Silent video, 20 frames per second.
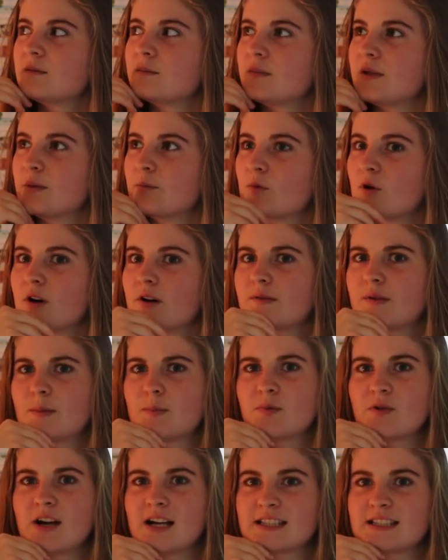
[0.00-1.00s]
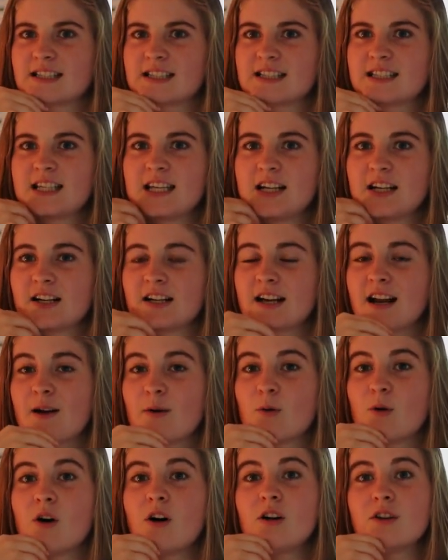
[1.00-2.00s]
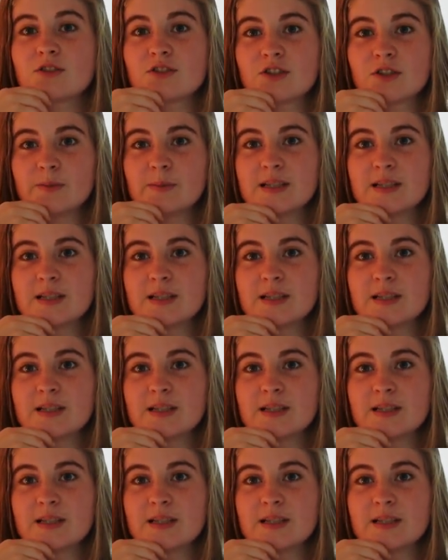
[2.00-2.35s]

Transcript: be more of a presence here. And I will also